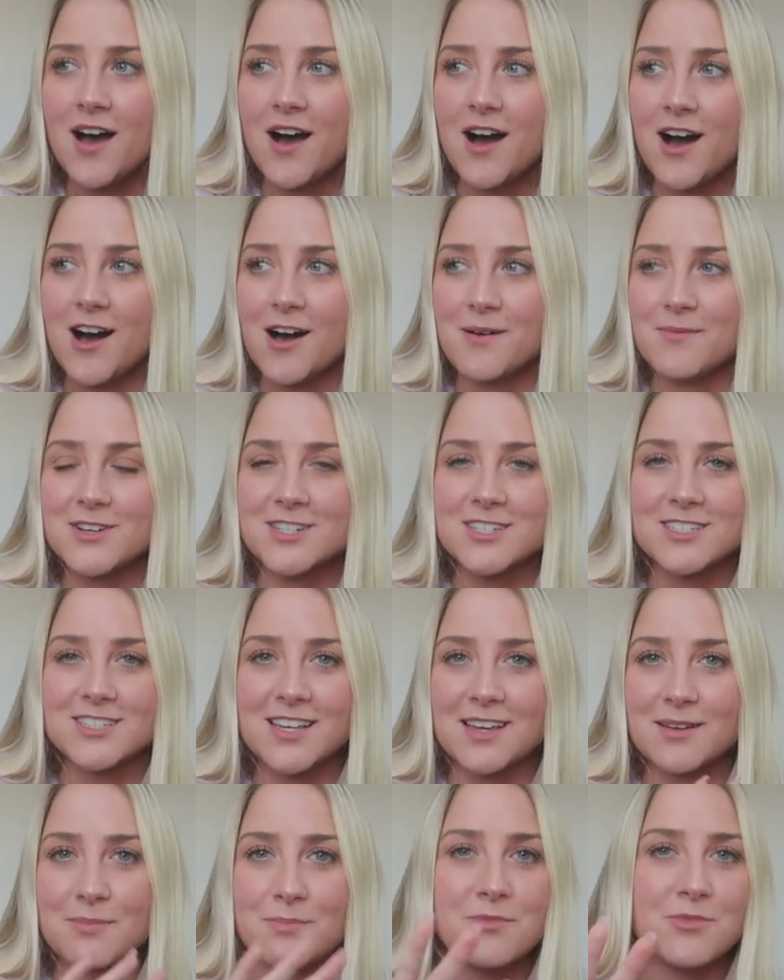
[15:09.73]
Um, and just
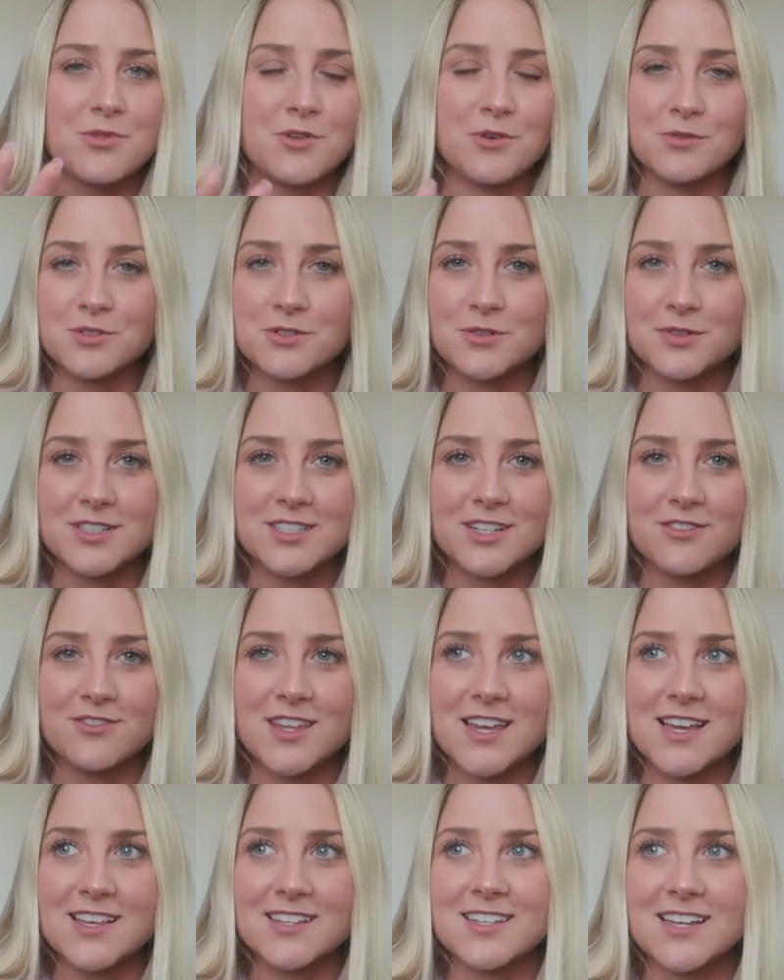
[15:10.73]
like those sorts of
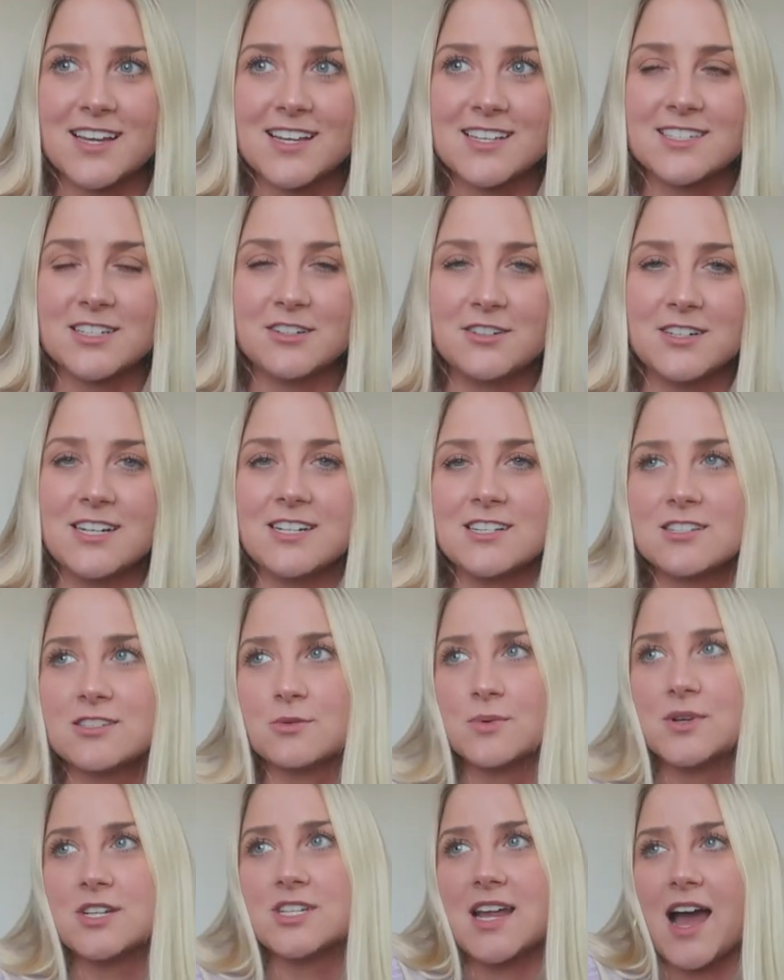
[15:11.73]
things. Like I still need to
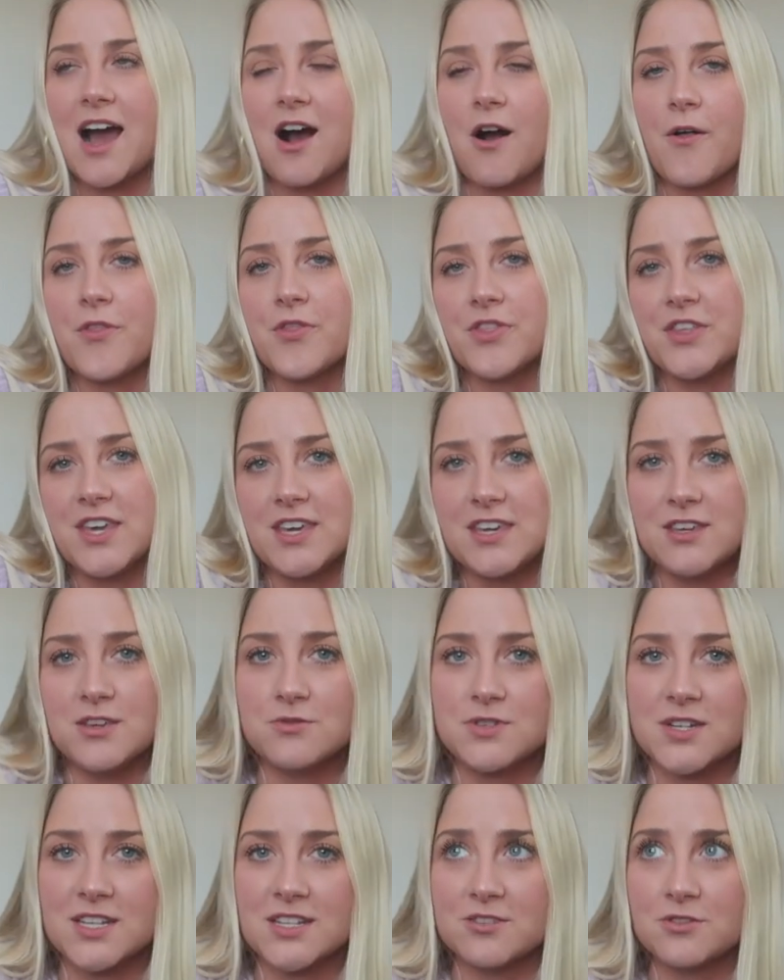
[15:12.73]
switch out the
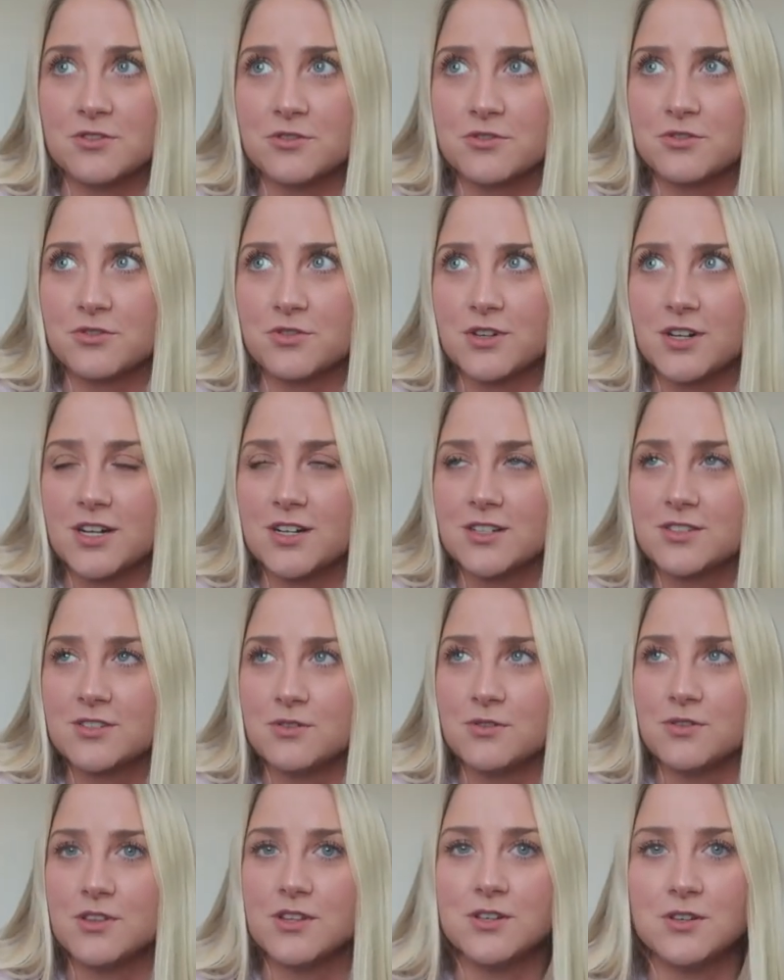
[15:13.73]
utensil drawer
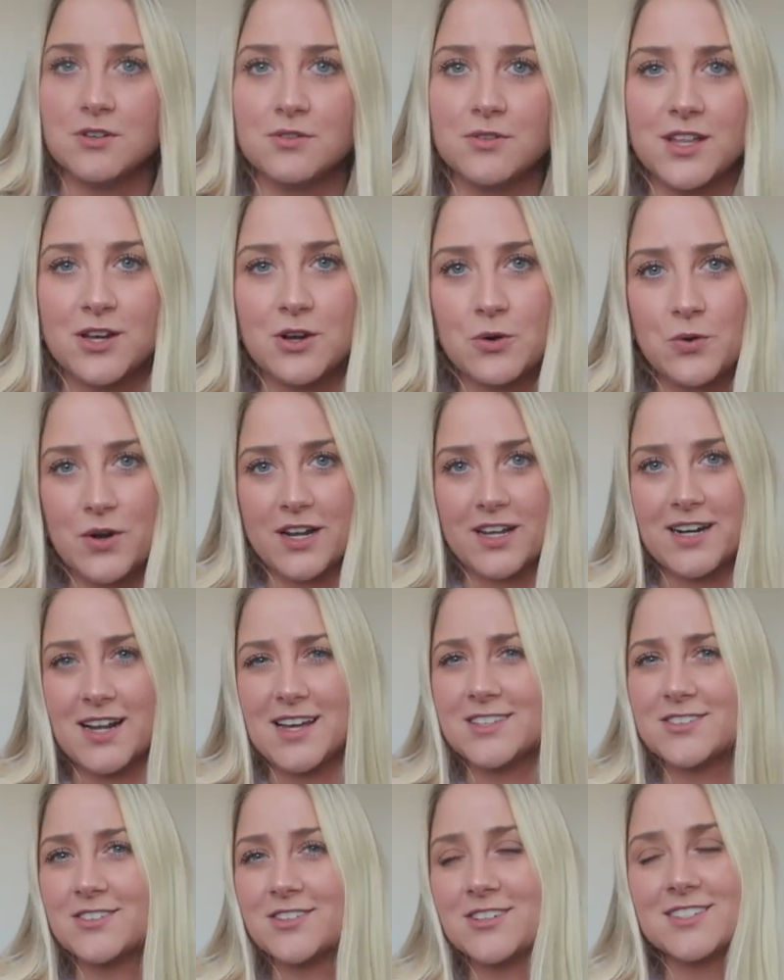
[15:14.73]
to the new like
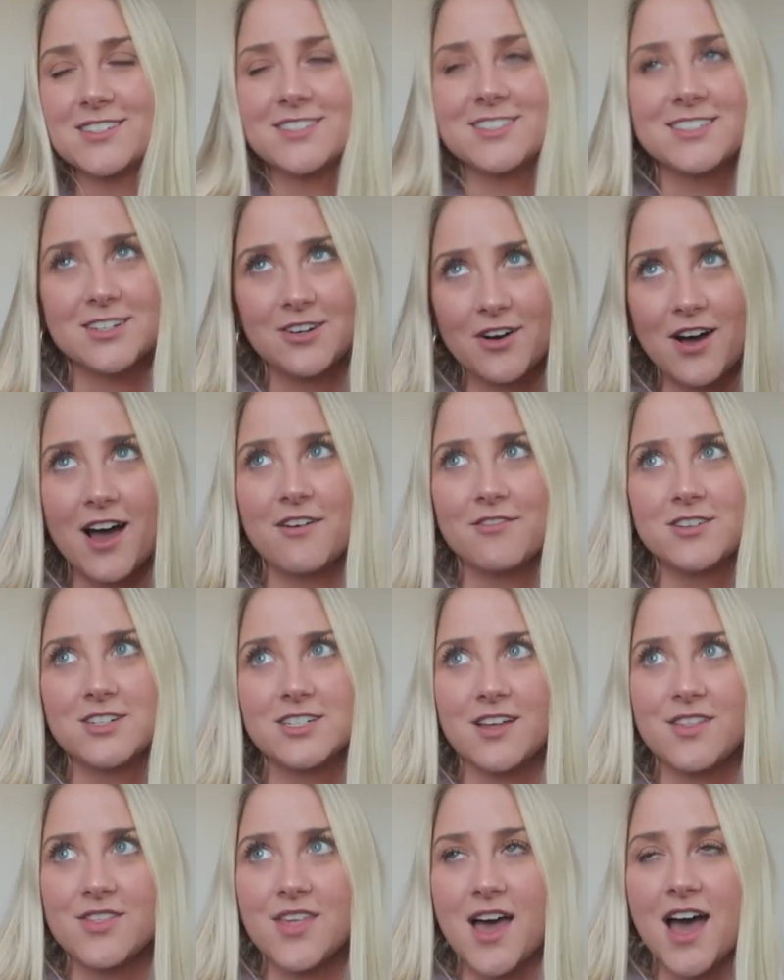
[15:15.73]
organizer. I still haven't
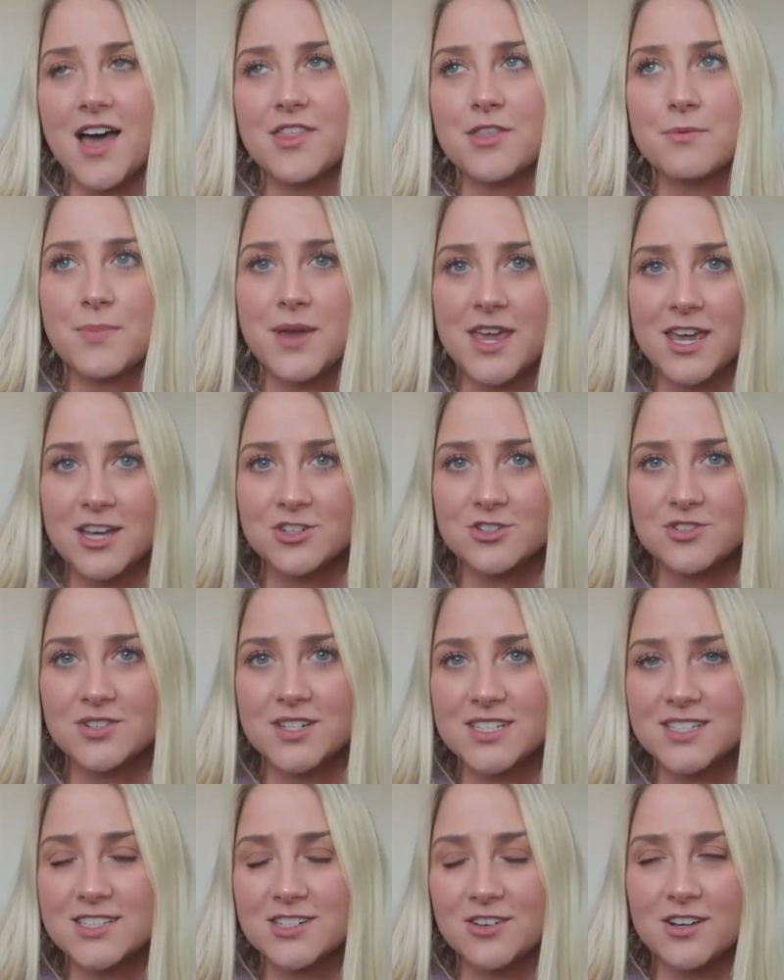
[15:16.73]
done that. The
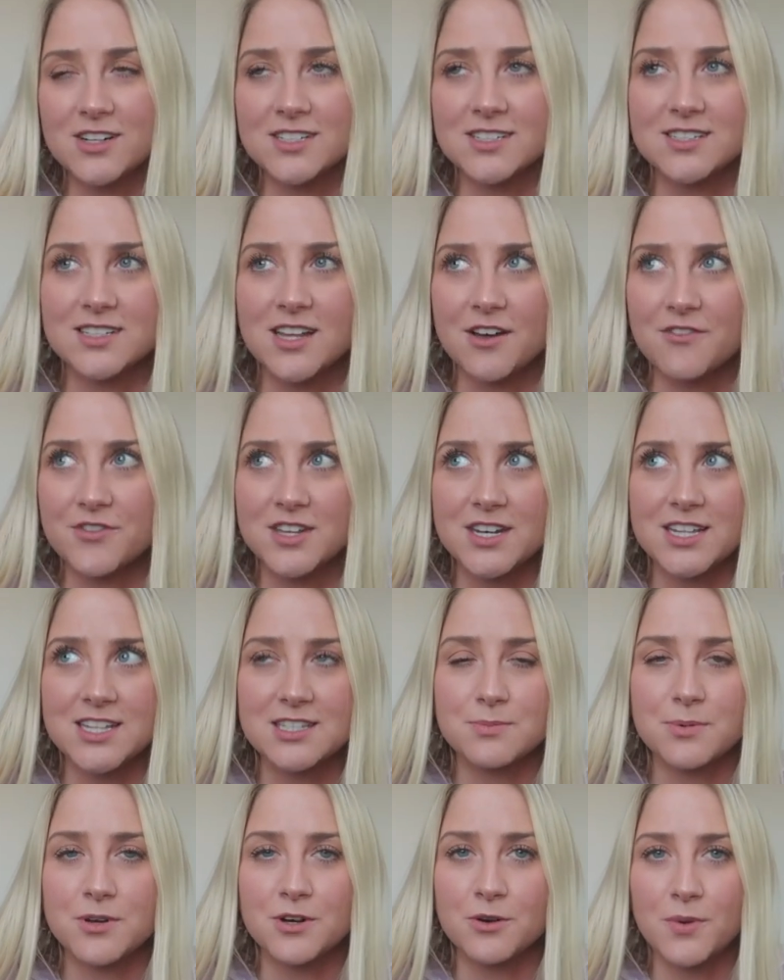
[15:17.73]
pantry still has stuff that
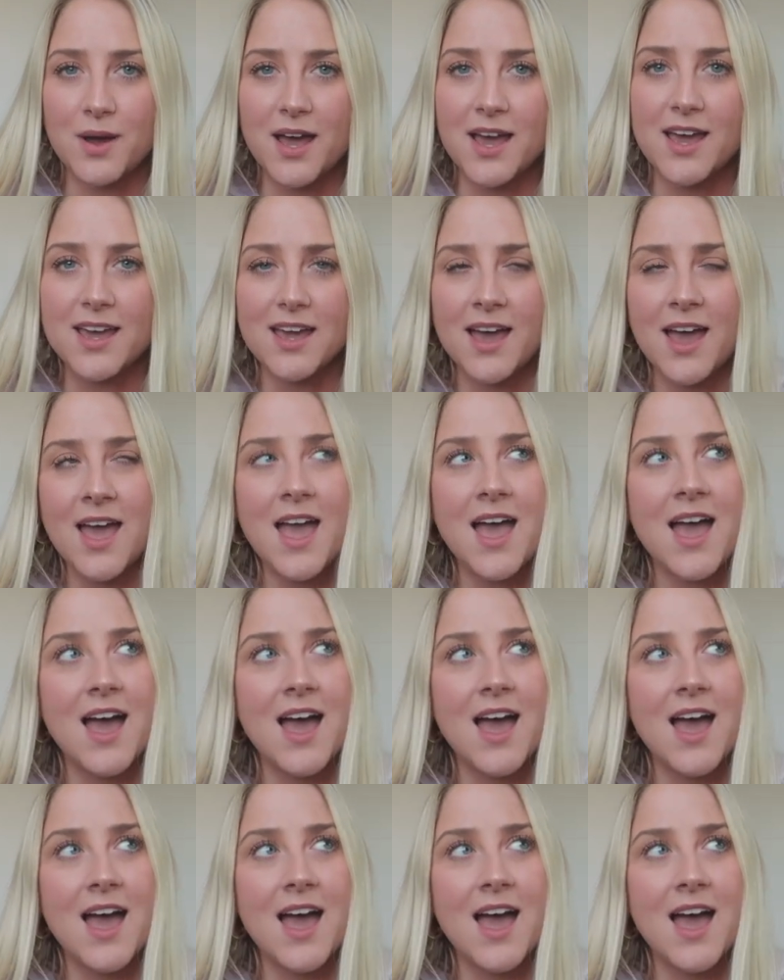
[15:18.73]
needs put away.